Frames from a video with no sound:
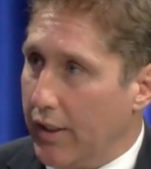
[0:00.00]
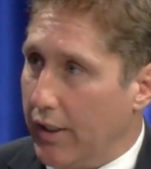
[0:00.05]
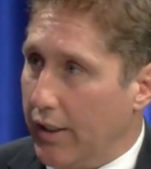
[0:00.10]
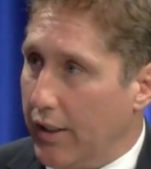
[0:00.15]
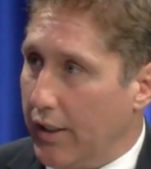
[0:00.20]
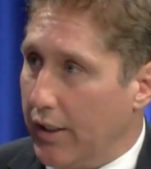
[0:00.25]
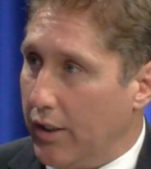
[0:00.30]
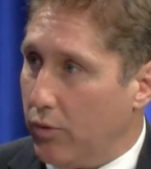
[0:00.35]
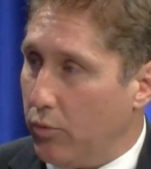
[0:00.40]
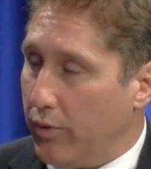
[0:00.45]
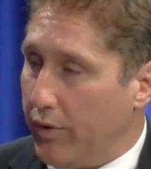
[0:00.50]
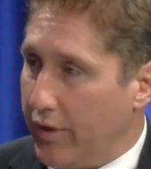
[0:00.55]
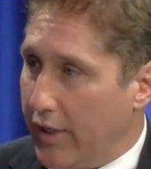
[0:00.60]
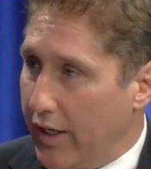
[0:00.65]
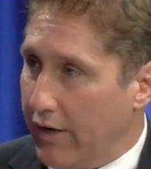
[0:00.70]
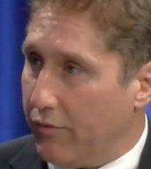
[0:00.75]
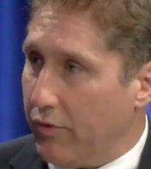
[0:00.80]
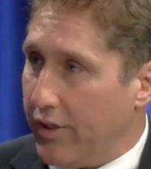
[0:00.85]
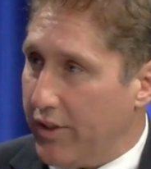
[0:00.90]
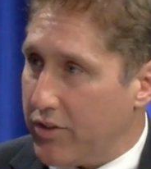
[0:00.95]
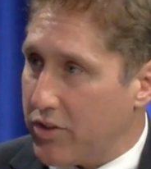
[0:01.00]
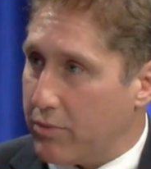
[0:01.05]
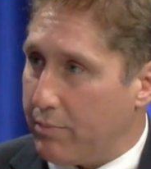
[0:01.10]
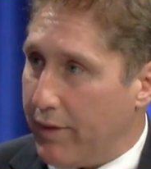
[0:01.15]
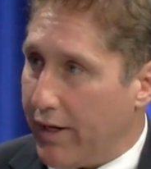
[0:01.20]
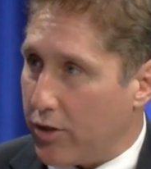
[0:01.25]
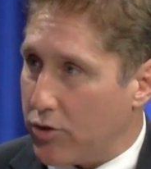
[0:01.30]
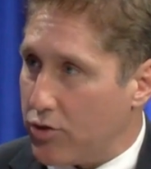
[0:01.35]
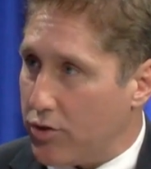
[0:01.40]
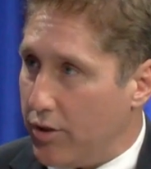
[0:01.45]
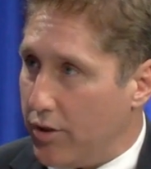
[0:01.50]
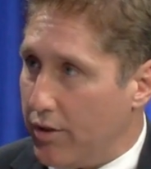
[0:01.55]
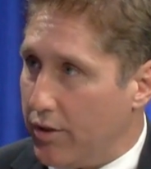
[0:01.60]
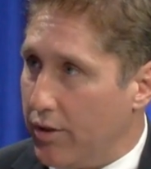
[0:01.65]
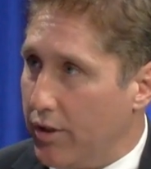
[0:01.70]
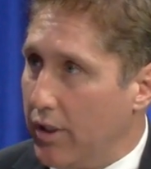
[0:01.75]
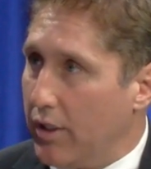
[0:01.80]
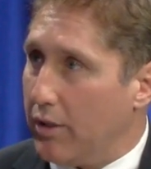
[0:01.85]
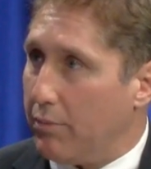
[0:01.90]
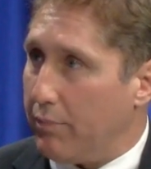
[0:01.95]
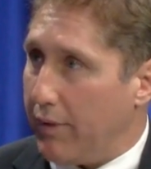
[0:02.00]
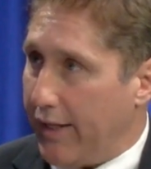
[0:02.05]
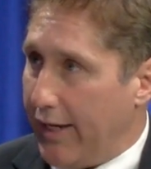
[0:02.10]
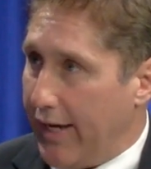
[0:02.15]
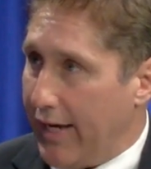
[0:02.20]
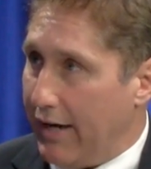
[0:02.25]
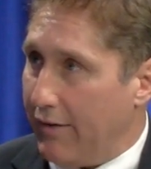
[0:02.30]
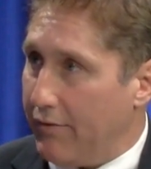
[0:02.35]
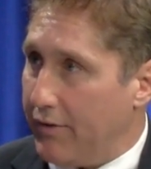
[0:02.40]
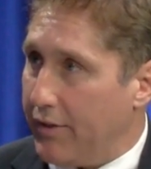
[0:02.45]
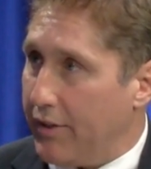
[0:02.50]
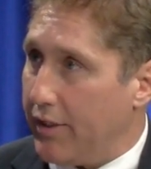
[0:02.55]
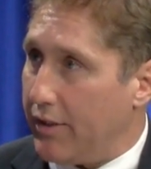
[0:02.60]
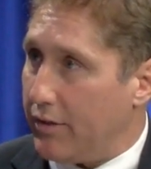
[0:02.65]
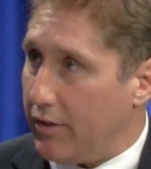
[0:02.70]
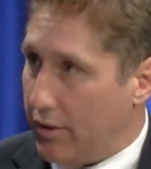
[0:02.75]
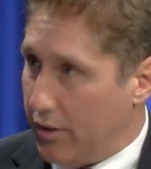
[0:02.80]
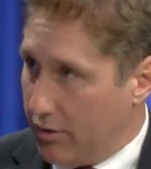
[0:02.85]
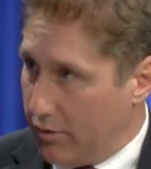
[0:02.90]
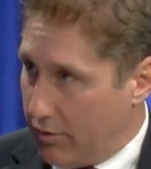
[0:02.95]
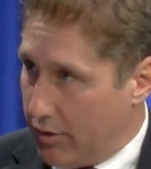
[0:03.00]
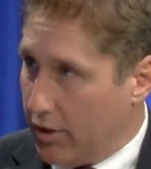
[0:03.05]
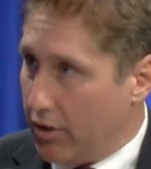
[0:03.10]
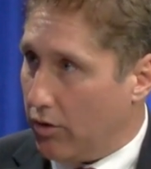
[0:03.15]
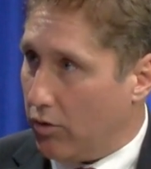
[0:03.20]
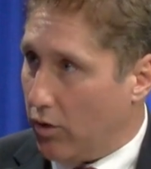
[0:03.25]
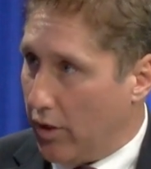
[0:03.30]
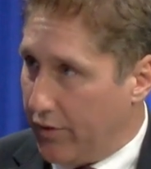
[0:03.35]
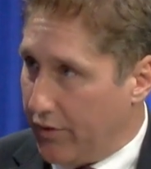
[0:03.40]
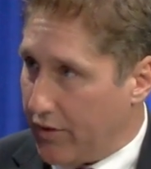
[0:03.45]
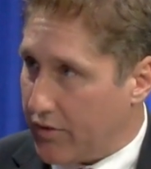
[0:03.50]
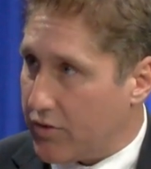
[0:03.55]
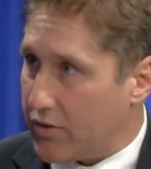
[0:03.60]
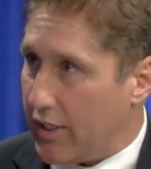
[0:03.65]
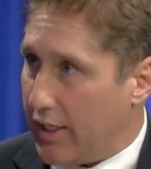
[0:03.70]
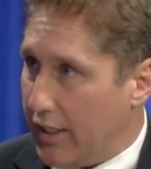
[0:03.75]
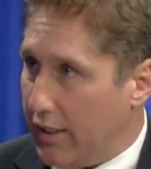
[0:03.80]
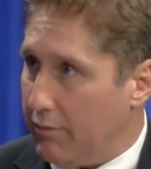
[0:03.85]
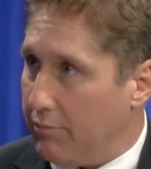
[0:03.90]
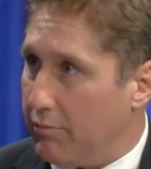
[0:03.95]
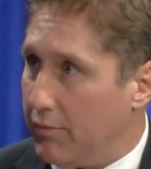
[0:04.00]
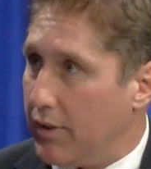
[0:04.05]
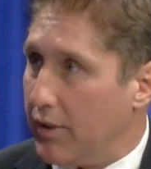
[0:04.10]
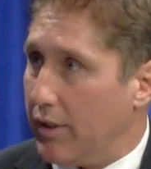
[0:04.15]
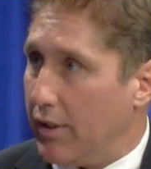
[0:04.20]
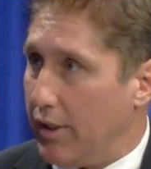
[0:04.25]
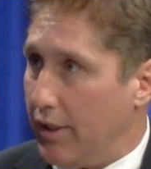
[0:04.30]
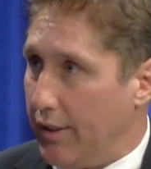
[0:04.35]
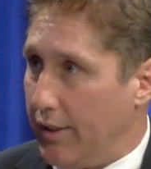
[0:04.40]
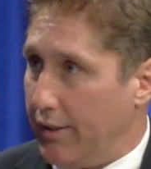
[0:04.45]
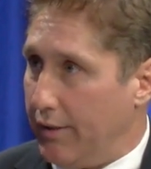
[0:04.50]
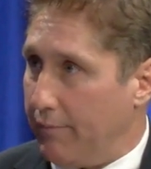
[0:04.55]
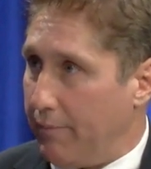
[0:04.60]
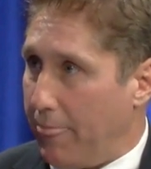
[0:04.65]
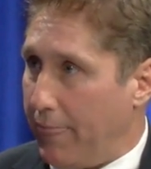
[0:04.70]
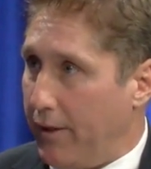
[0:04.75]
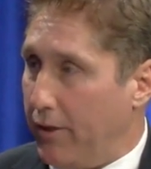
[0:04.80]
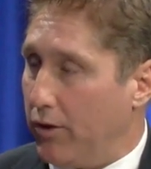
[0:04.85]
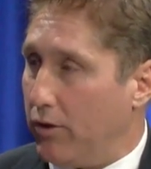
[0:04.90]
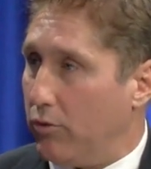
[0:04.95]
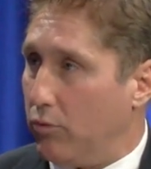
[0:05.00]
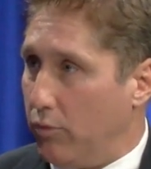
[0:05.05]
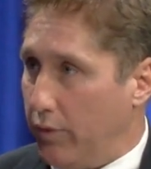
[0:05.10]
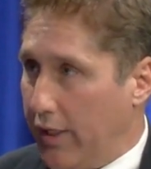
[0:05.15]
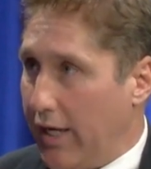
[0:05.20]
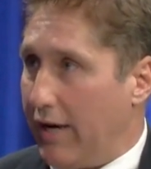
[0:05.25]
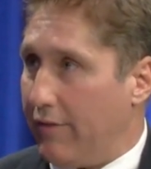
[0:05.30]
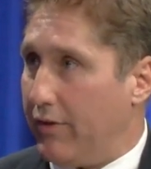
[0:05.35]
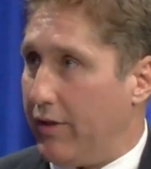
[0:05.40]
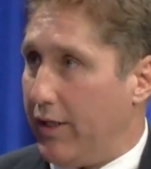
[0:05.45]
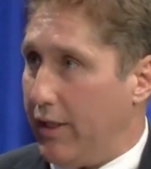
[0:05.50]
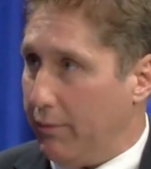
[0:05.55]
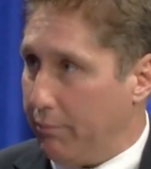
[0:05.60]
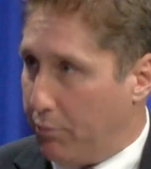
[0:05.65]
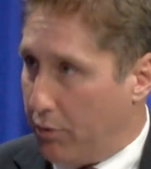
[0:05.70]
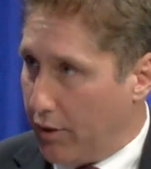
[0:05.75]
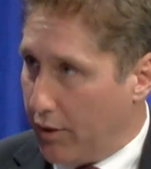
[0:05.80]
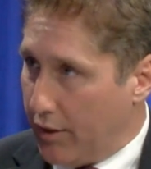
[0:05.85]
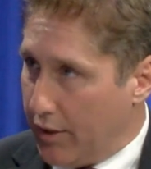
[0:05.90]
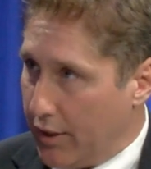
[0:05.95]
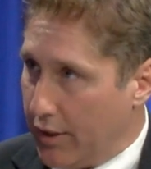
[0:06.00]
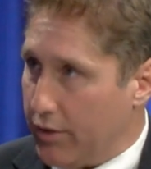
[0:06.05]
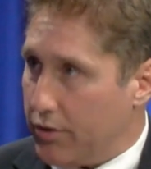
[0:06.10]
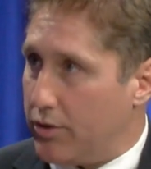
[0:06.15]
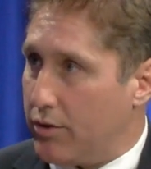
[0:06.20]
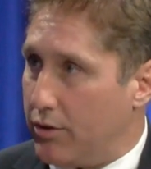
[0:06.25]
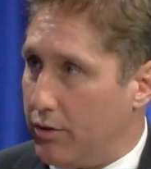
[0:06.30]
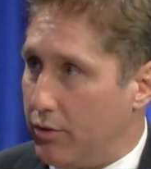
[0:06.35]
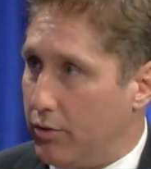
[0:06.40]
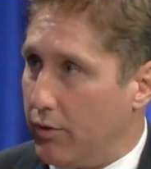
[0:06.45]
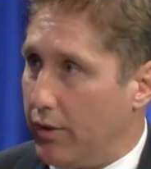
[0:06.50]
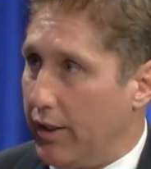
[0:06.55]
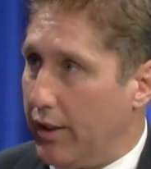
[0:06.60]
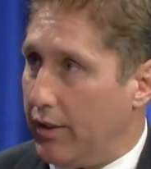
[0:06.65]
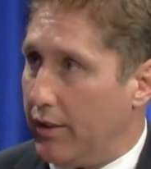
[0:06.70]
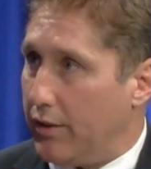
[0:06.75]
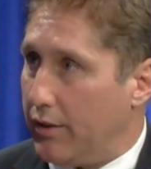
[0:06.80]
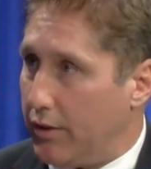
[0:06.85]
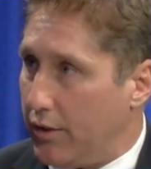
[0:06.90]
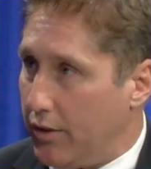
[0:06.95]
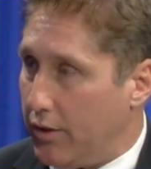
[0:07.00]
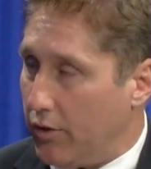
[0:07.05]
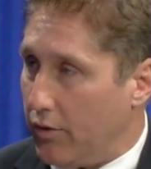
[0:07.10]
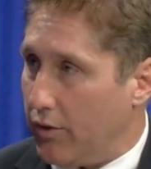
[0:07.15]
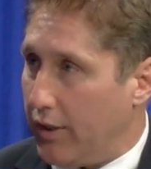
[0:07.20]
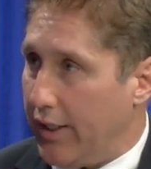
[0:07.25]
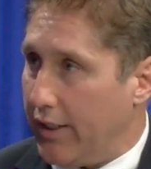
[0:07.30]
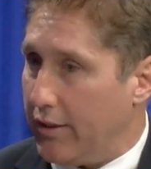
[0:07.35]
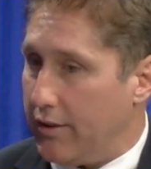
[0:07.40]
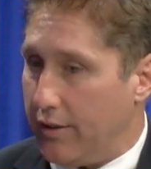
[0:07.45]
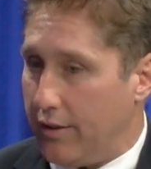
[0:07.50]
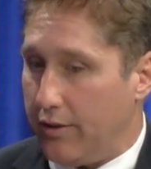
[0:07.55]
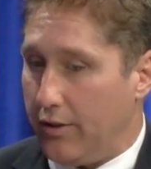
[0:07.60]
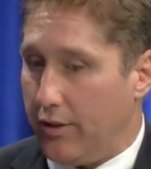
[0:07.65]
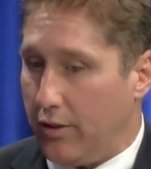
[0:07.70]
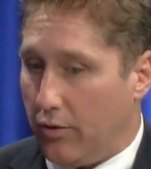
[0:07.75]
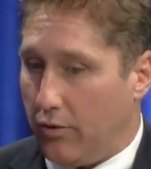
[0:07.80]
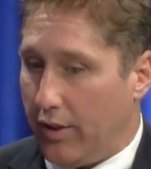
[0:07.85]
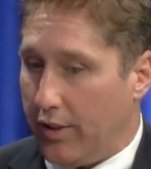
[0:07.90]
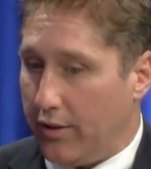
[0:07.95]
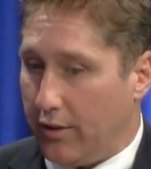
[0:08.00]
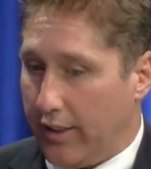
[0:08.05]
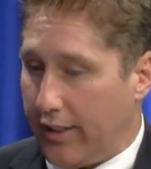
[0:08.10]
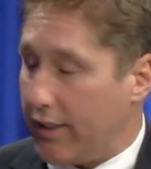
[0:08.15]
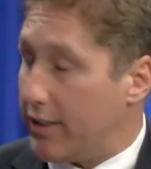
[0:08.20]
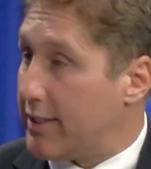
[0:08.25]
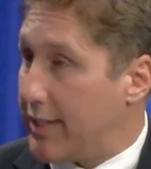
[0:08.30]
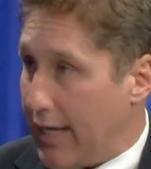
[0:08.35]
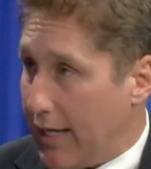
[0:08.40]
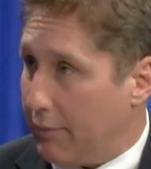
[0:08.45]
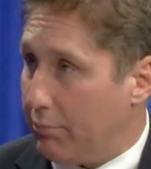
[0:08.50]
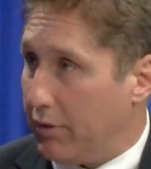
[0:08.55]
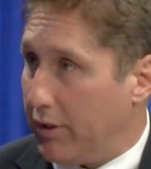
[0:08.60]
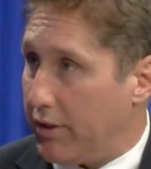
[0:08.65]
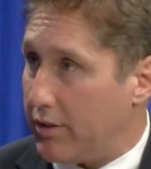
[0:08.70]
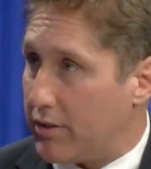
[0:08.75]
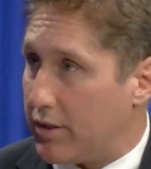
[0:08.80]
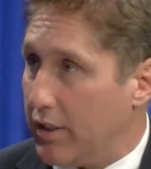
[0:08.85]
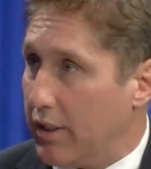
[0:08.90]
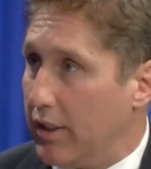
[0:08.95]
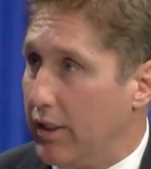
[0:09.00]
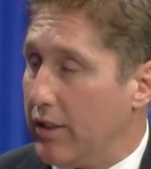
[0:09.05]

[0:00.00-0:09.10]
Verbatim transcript: uh, with every inspection by having it you know on the same um, you know we have it inputted into you know a you know a, like a tablet